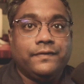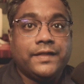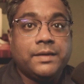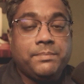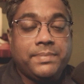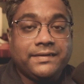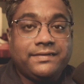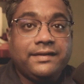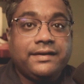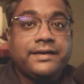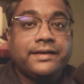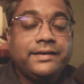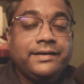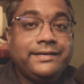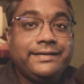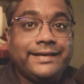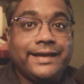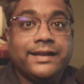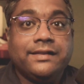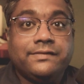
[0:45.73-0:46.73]
They basically
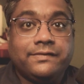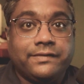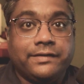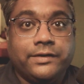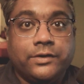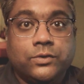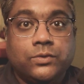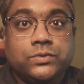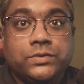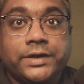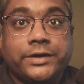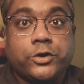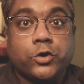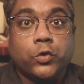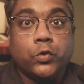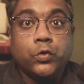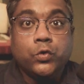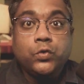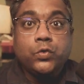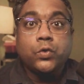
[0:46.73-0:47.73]
tells you that
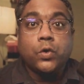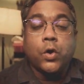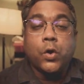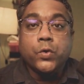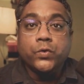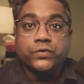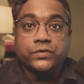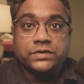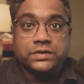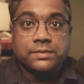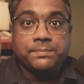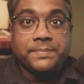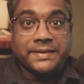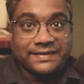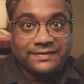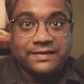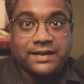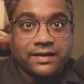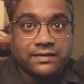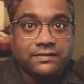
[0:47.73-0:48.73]
who owns the
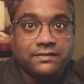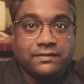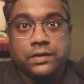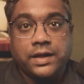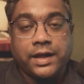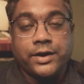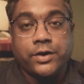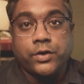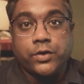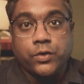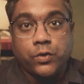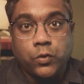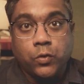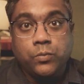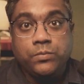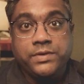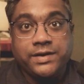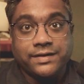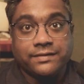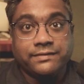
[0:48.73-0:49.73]
business and
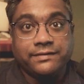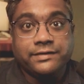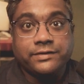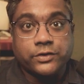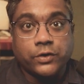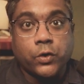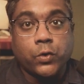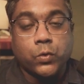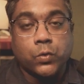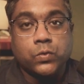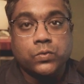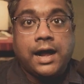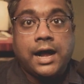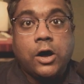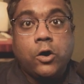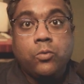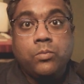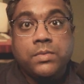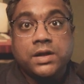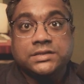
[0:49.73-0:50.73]
whom does it owe,
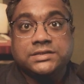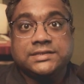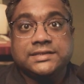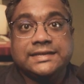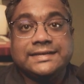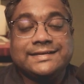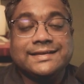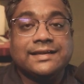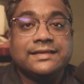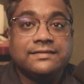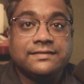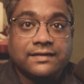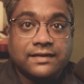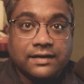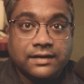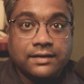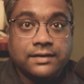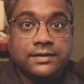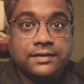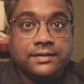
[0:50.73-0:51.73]
how much it has
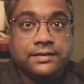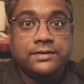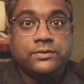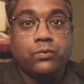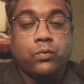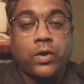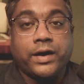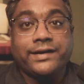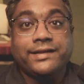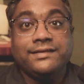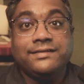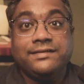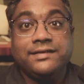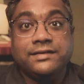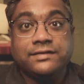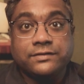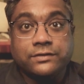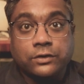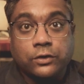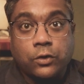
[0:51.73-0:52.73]
earned, what is
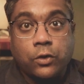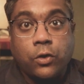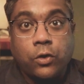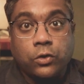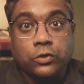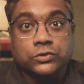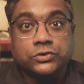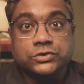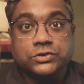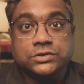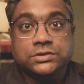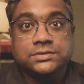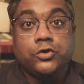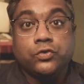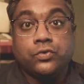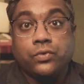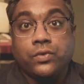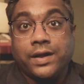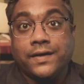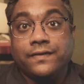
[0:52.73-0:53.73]
its cost
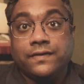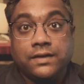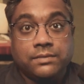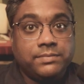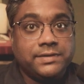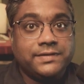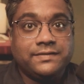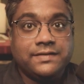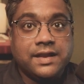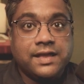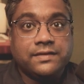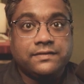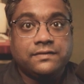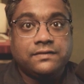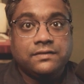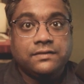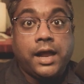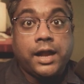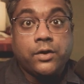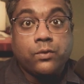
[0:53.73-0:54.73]
to run the
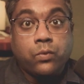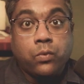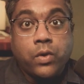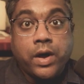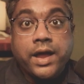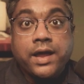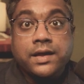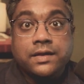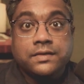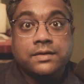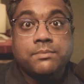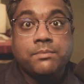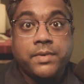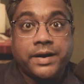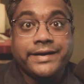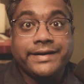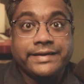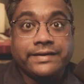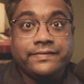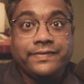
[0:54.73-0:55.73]
business, and where the
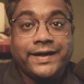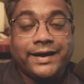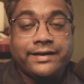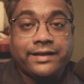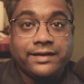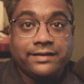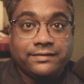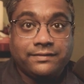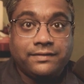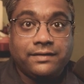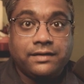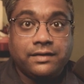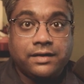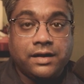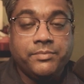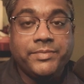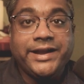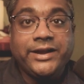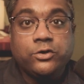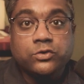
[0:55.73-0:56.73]
money that has
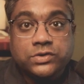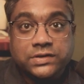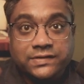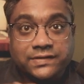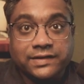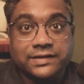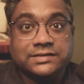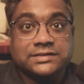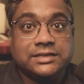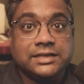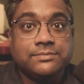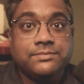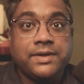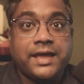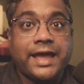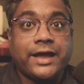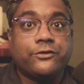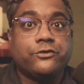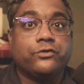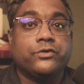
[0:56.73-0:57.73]
come into the system
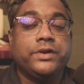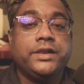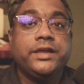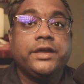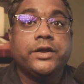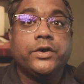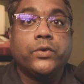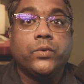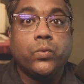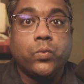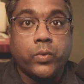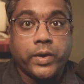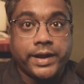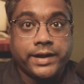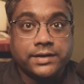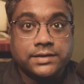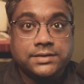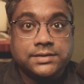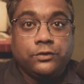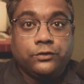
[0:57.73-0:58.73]
actually
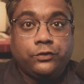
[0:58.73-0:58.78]
went.